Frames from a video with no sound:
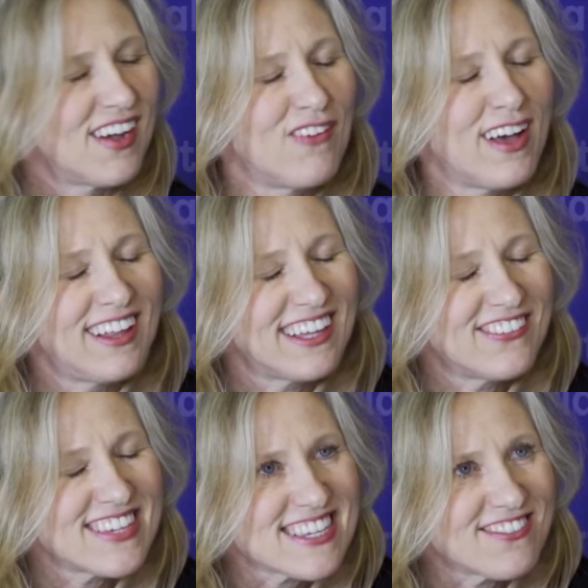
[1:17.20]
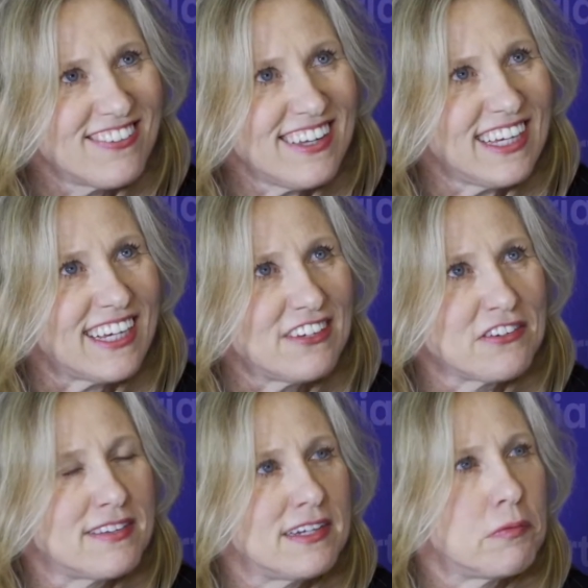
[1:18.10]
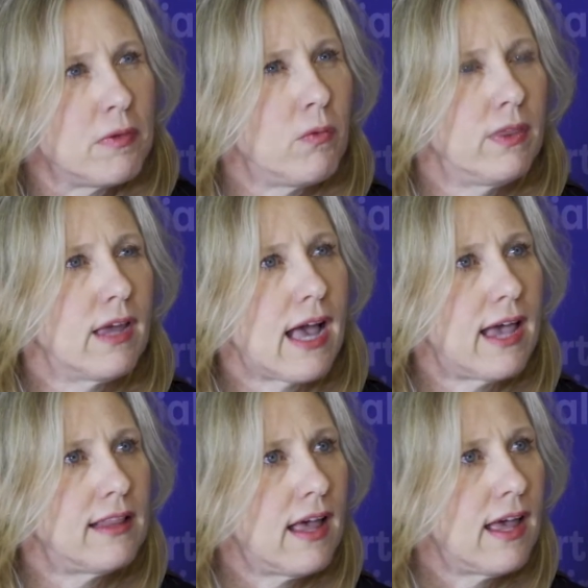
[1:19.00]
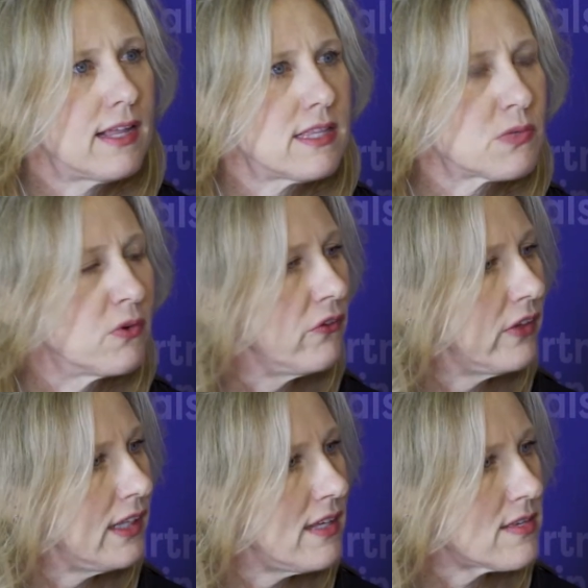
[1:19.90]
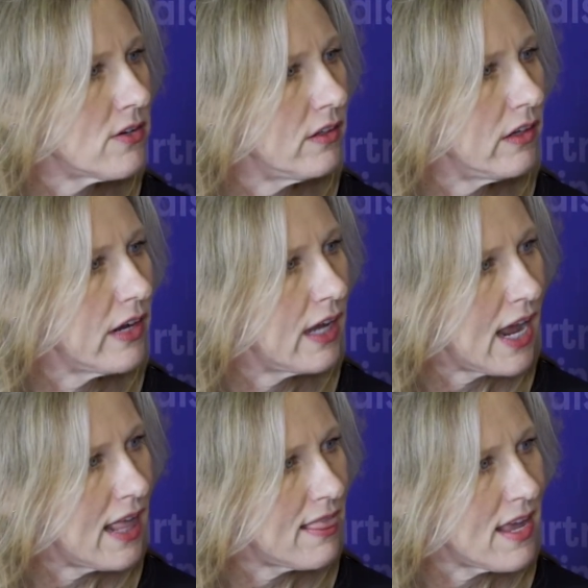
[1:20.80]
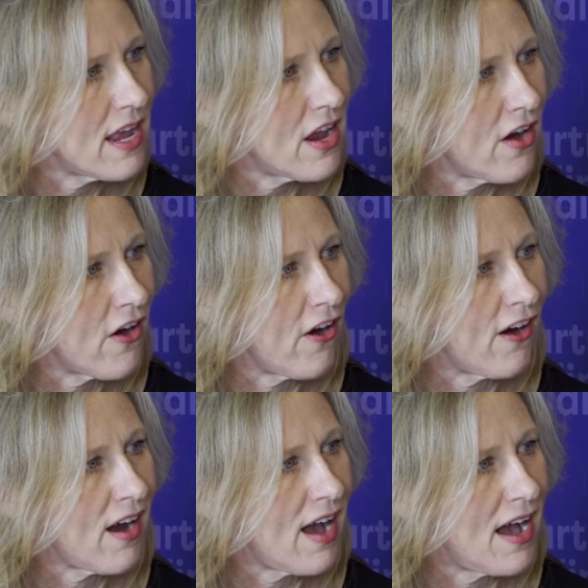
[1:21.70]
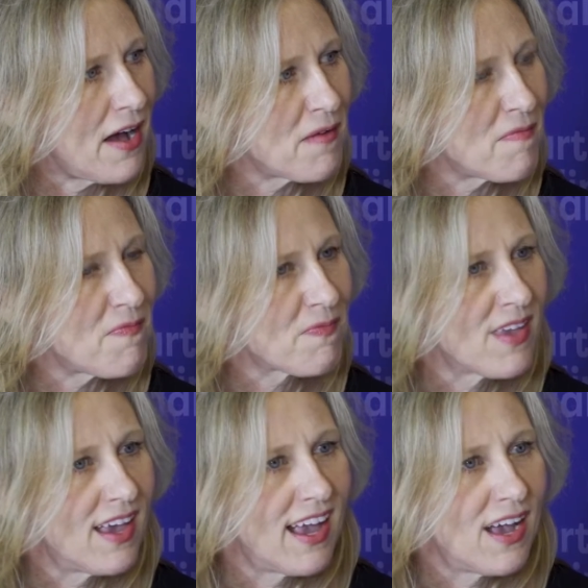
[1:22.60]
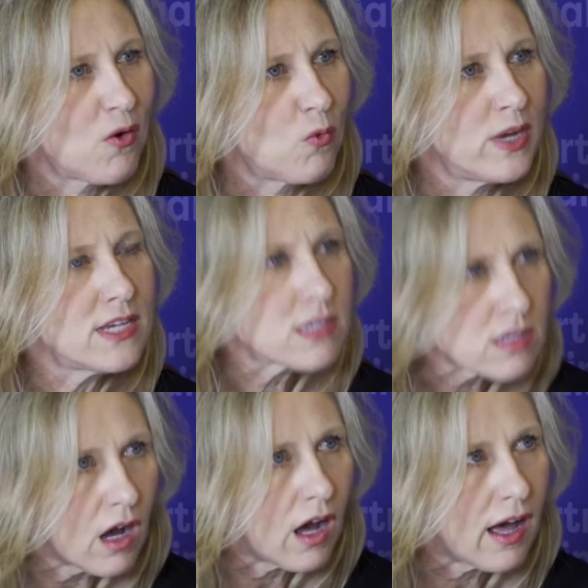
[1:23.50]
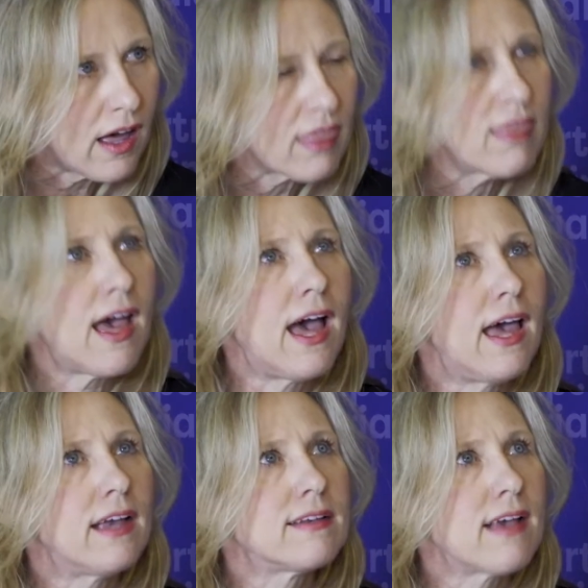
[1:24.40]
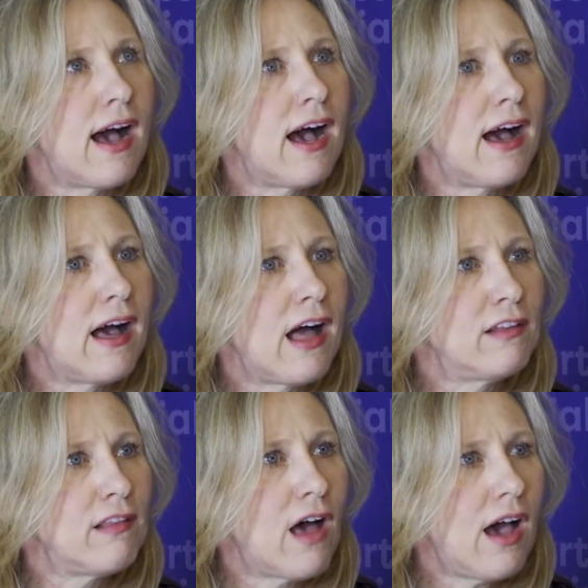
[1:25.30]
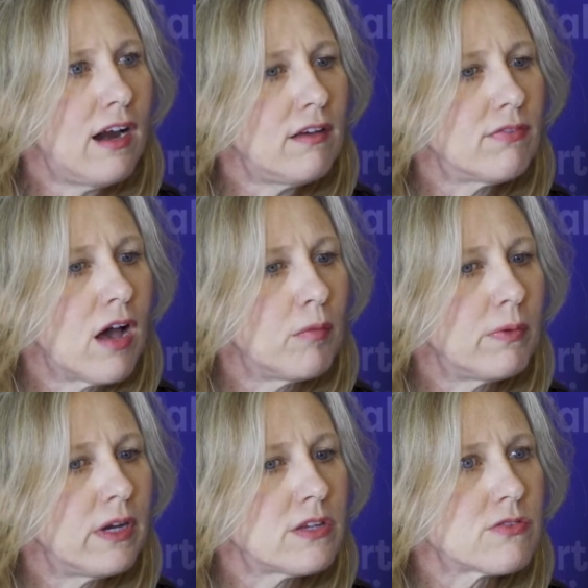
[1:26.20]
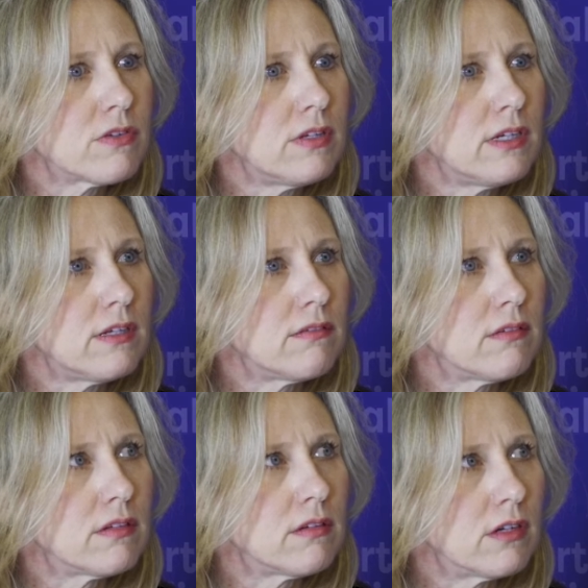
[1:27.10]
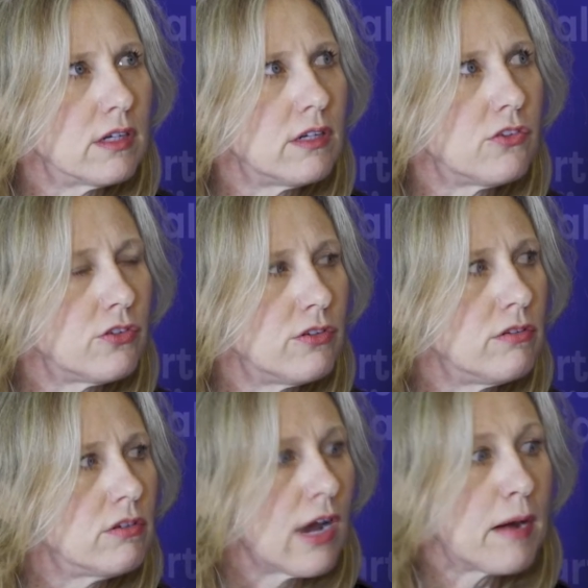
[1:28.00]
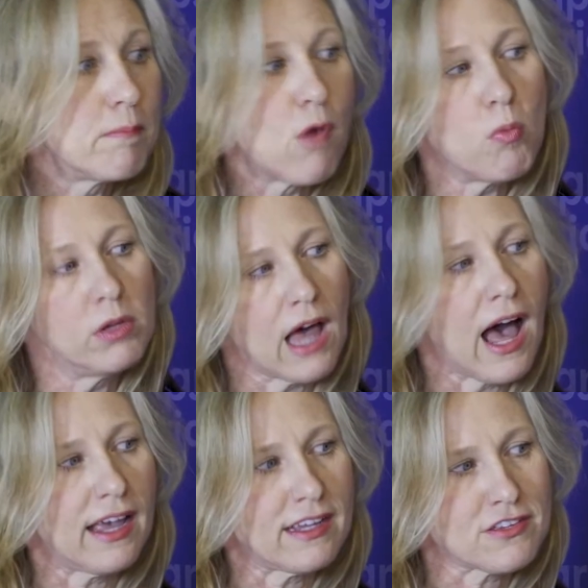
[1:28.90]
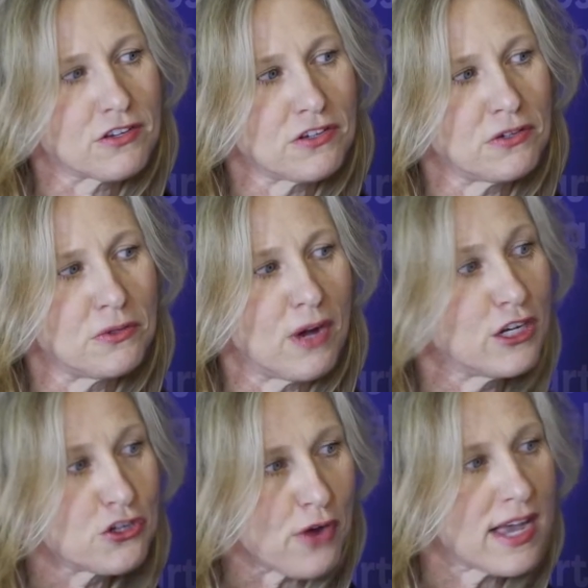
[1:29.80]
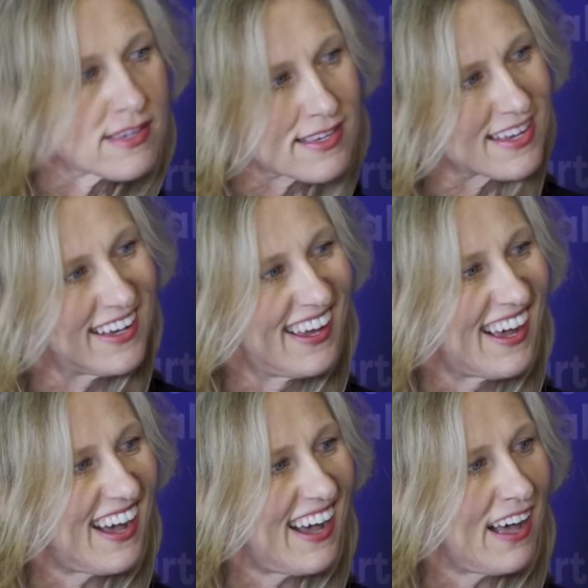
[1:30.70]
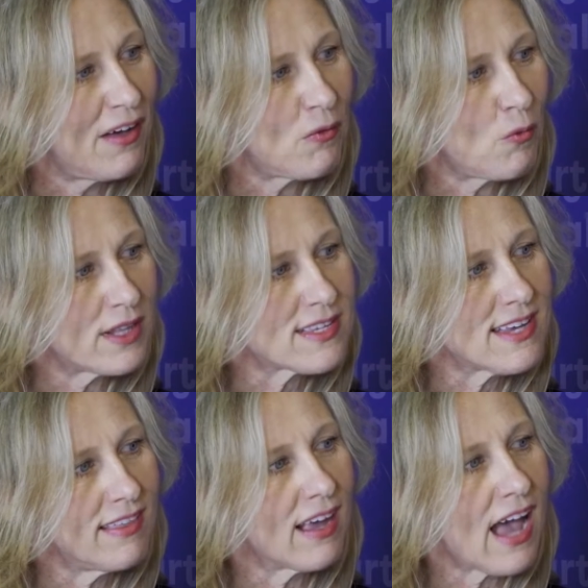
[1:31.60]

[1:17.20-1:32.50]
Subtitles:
Well, it was really interesting to me when the guidelines were released earlier in the year. We saw that a lot of companies really started to try to mobilize to address what's in the